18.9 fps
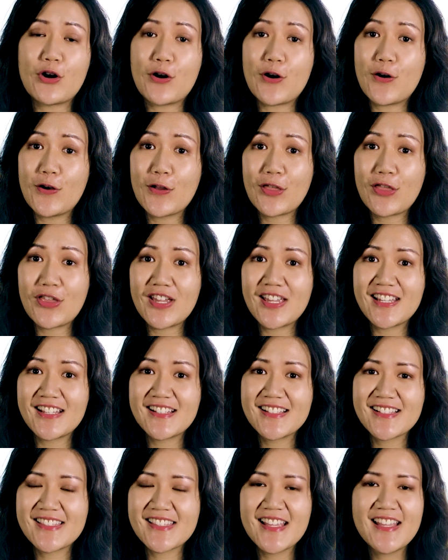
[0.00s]
all
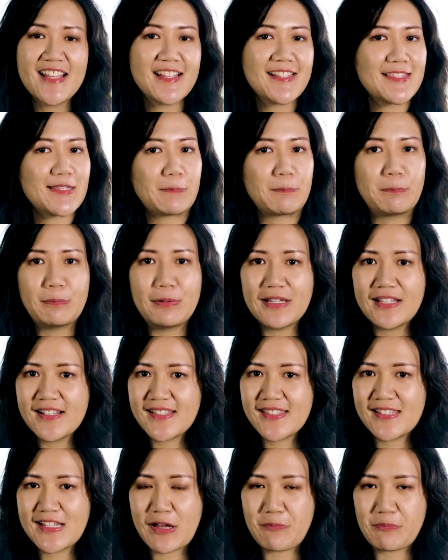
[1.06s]
things. It's the
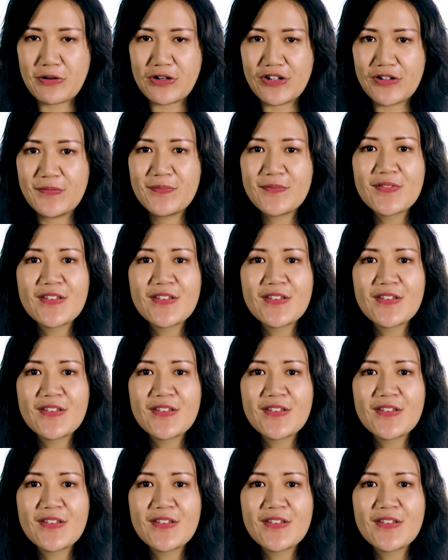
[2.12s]
biggest number.